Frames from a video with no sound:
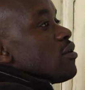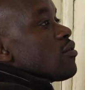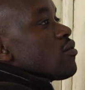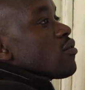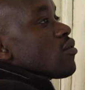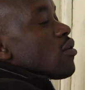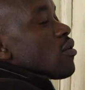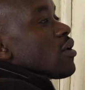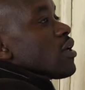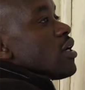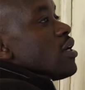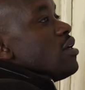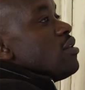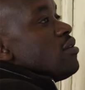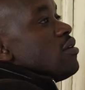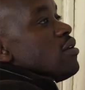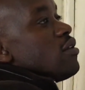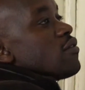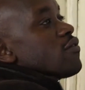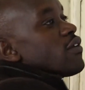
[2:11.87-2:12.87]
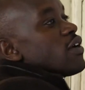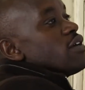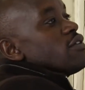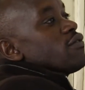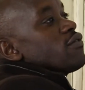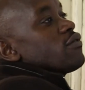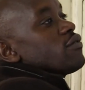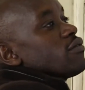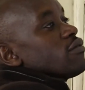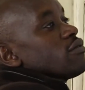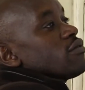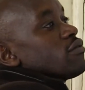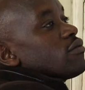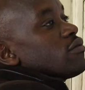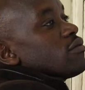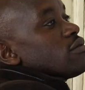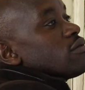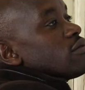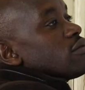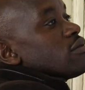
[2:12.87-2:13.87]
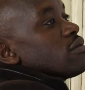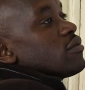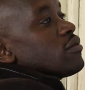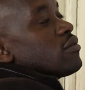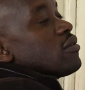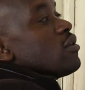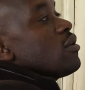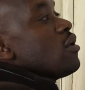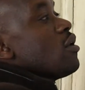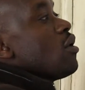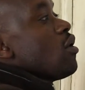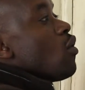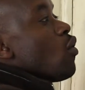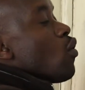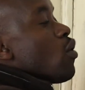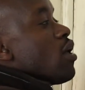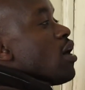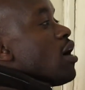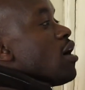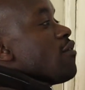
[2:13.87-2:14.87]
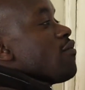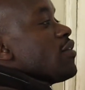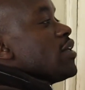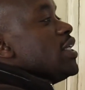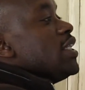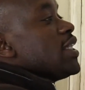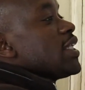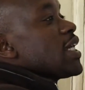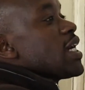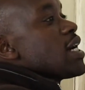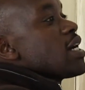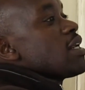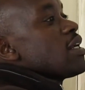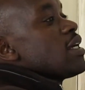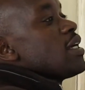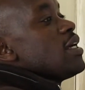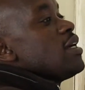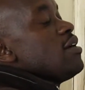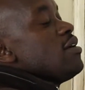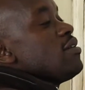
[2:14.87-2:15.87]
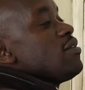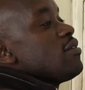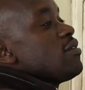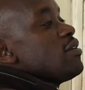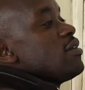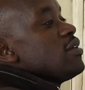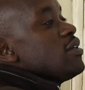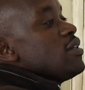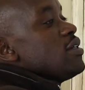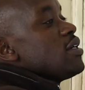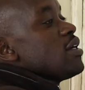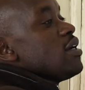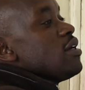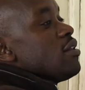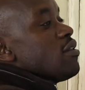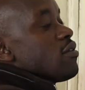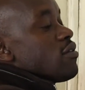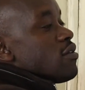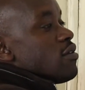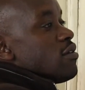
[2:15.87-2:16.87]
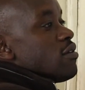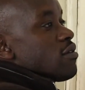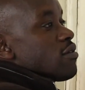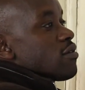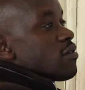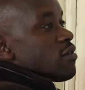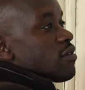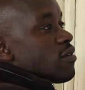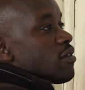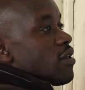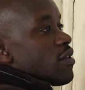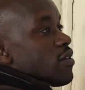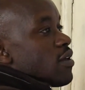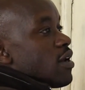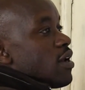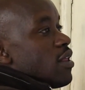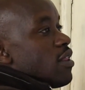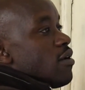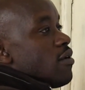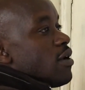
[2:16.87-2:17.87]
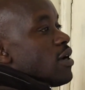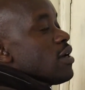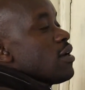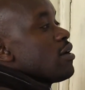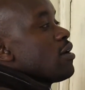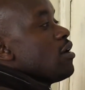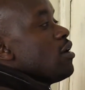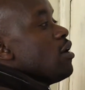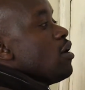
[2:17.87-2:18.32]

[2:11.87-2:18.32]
stroke 885. We have Intel 8086, that's another one.